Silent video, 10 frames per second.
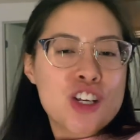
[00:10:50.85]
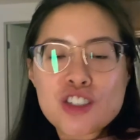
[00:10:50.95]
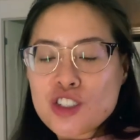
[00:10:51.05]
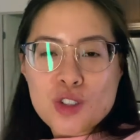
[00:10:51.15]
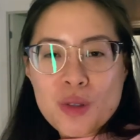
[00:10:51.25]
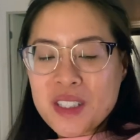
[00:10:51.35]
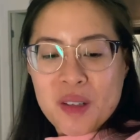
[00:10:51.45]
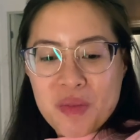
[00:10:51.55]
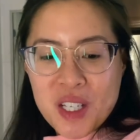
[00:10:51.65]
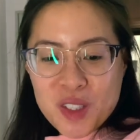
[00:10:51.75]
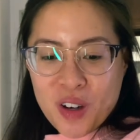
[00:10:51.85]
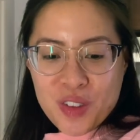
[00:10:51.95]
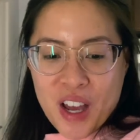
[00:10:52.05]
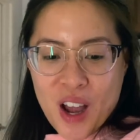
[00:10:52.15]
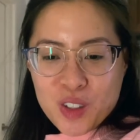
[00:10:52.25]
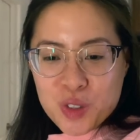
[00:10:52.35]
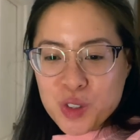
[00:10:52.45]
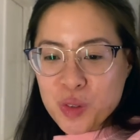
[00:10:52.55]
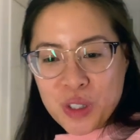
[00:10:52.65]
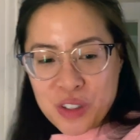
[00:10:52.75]
Just doing some things around the house, which
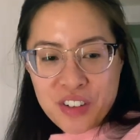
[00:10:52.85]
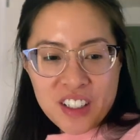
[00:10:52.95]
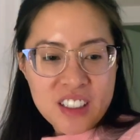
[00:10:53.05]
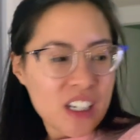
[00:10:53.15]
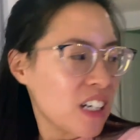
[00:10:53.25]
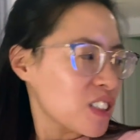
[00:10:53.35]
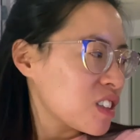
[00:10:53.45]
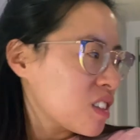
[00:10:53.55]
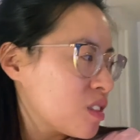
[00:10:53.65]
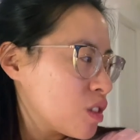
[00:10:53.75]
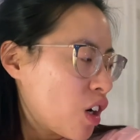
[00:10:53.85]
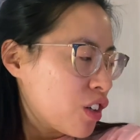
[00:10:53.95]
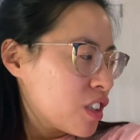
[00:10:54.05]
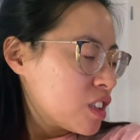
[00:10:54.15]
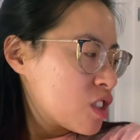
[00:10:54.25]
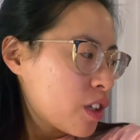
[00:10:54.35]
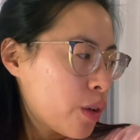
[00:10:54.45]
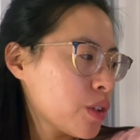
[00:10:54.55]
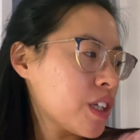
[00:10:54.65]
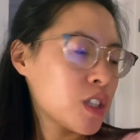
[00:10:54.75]
were really fun. I started
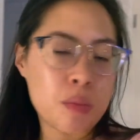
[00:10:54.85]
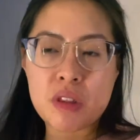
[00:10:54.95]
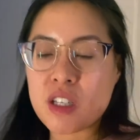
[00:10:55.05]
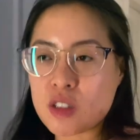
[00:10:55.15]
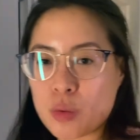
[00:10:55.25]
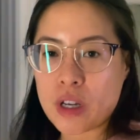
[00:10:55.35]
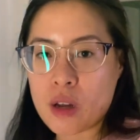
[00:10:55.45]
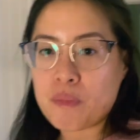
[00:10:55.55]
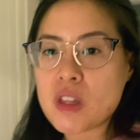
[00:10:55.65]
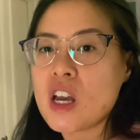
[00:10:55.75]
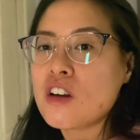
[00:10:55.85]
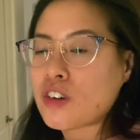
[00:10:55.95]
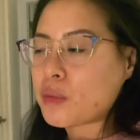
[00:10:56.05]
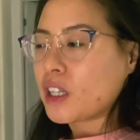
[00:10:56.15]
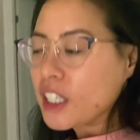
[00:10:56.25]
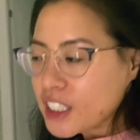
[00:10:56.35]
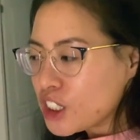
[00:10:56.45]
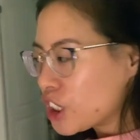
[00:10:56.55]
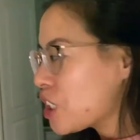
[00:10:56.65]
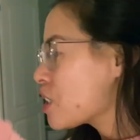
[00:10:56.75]
slowly to put things away from the
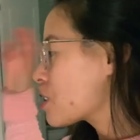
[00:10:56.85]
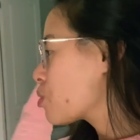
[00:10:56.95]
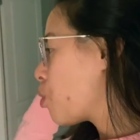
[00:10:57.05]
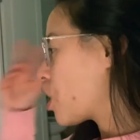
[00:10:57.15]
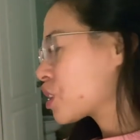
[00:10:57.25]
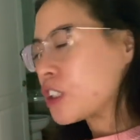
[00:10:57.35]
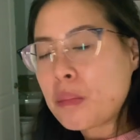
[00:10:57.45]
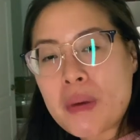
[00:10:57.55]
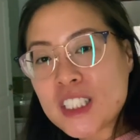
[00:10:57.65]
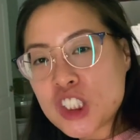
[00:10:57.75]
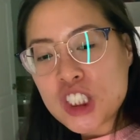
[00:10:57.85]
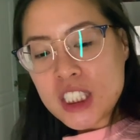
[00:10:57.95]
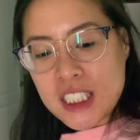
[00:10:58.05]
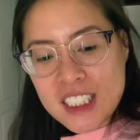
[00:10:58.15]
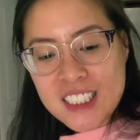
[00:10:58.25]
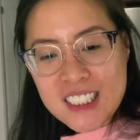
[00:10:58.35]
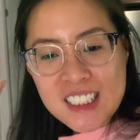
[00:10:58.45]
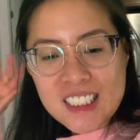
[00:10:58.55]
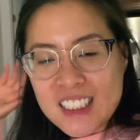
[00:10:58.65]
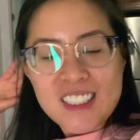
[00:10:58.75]
luggages, wash the bed sheets.
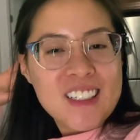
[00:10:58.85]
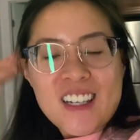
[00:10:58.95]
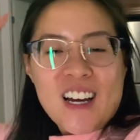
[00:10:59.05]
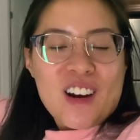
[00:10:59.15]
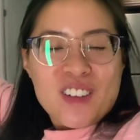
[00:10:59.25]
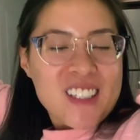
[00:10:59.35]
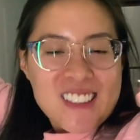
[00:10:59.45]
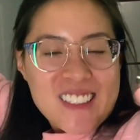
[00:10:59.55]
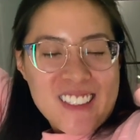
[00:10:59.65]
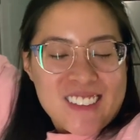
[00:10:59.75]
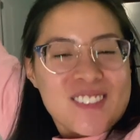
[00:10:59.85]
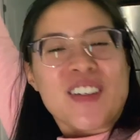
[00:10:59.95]
Everything's good.